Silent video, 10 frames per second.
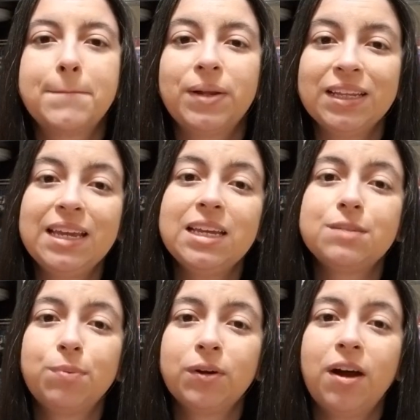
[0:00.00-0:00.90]

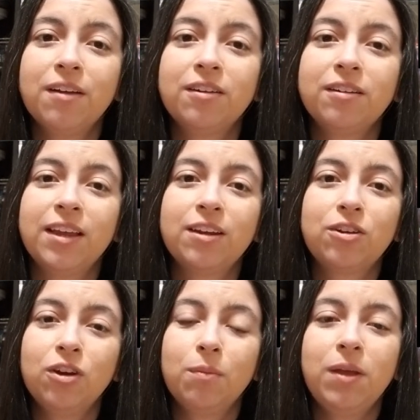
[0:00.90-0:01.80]
please put on there that it
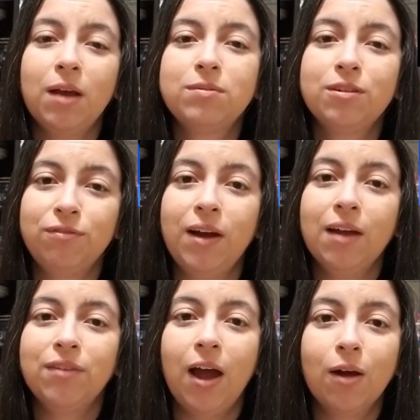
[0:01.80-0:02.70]
could be up to
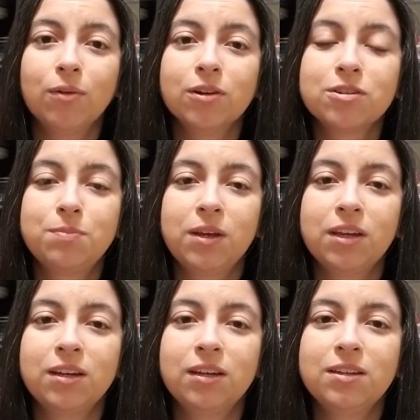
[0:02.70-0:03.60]
five hours
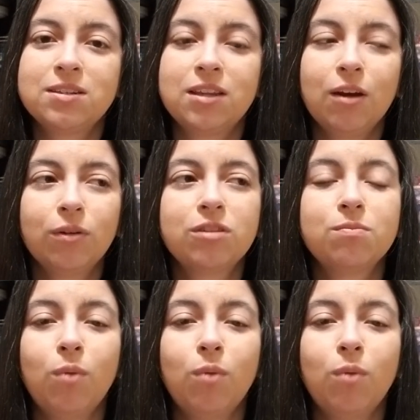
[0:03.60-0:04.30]
because there is